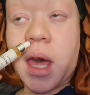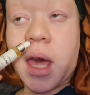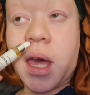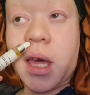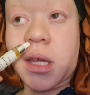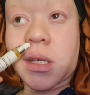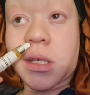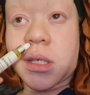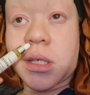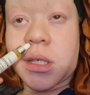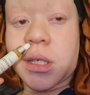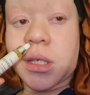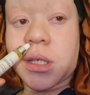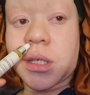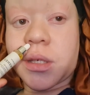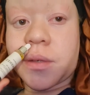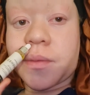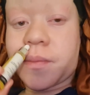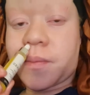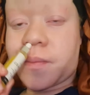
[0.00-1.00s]
And
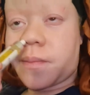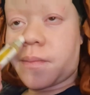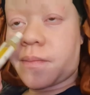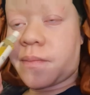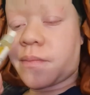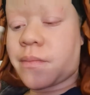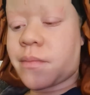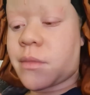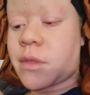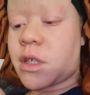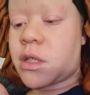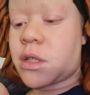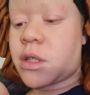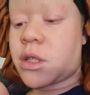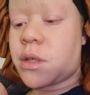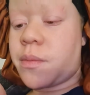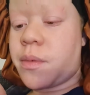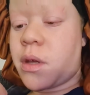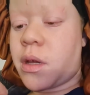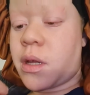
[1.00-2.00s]

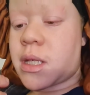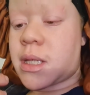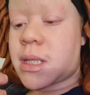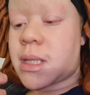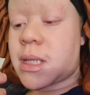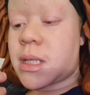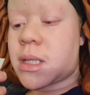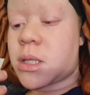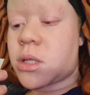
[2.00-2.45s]
to be honest,